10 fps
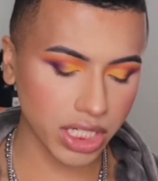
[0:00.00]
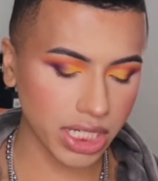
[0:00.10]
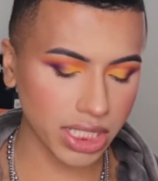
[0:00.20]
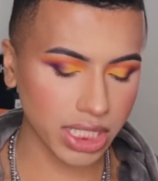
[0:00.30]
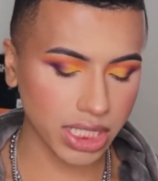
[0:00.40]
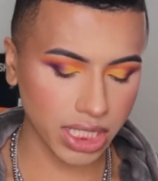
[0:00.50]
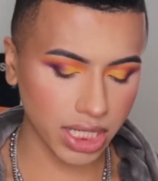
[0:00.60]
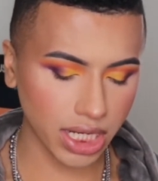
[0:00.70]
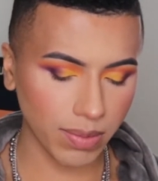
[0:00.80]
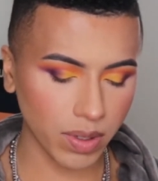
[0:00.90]
Chasing the
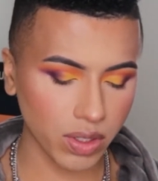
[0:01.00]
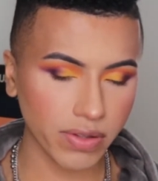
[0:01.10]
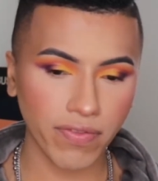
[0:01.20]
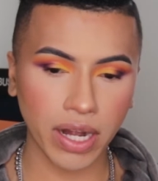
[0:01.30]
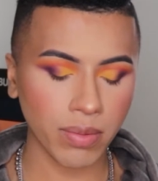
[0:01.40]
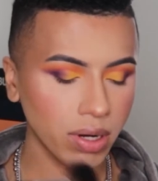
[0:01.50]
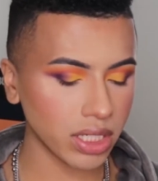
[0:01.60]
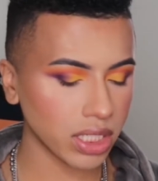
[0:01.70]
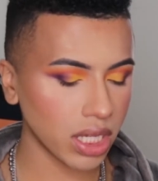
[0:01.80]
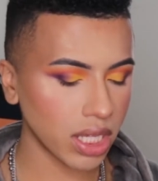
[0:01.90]
Sun, and I'm going to use the fanning brush